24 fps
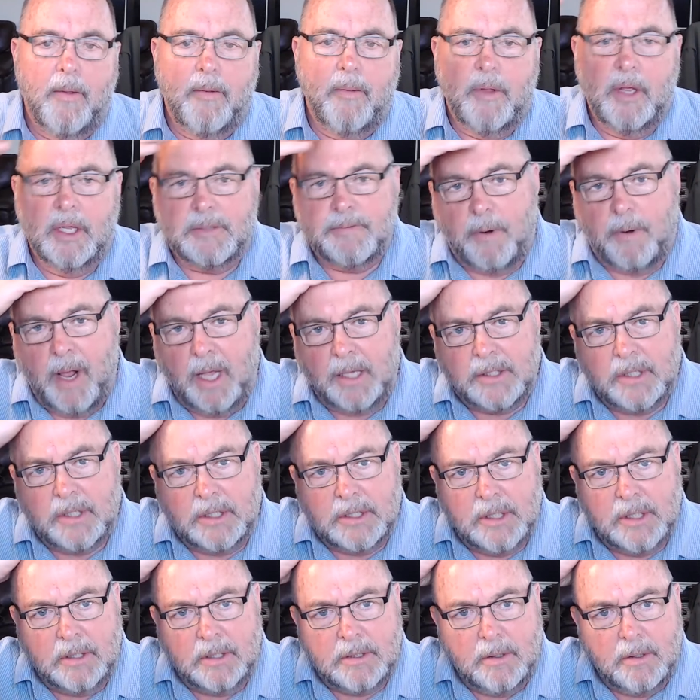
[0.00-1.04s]
This
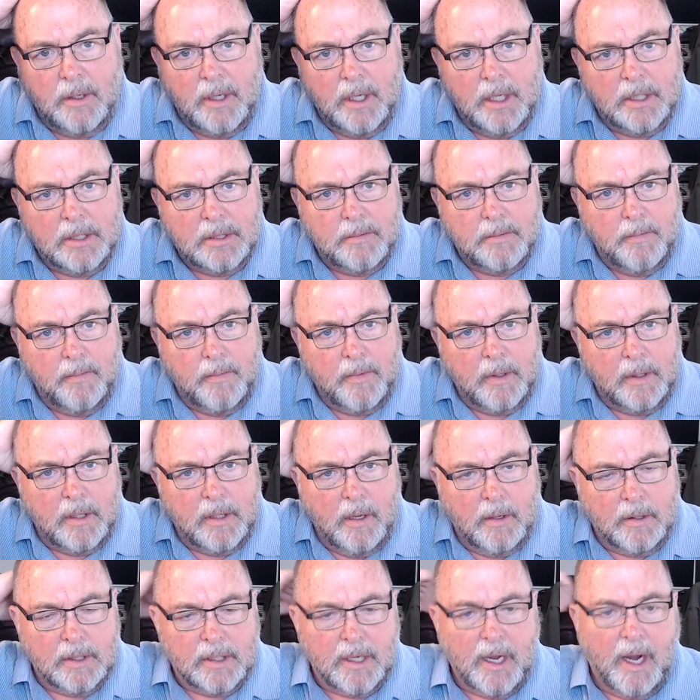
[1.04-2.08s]
process is
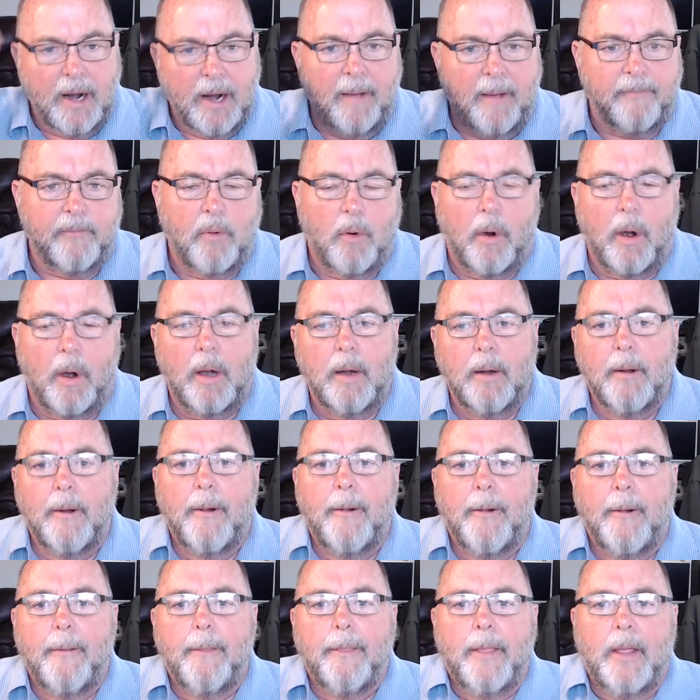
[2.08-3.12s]
to sign up for
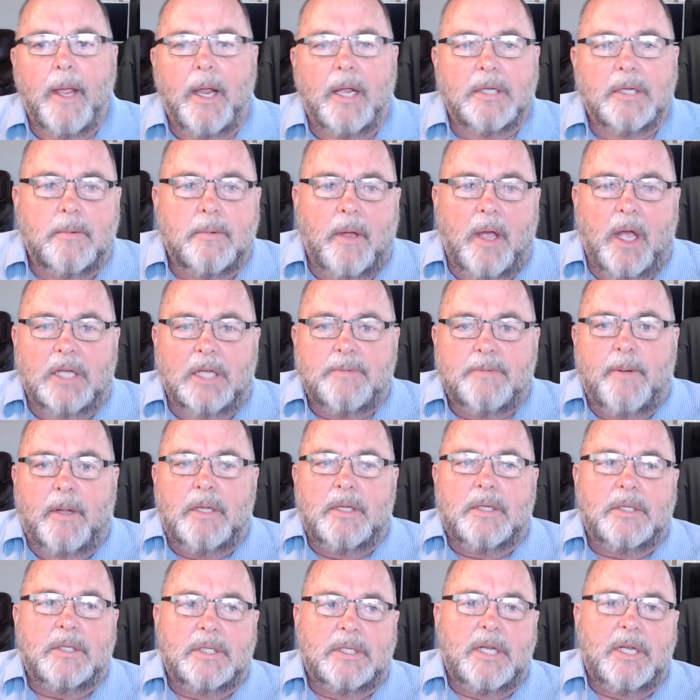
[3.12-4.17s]
it has
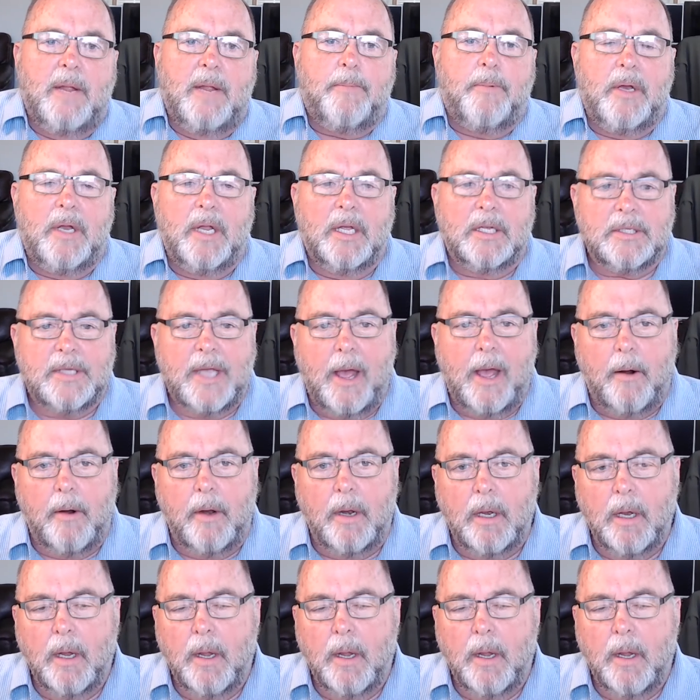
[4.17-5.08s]
been steeply discounted.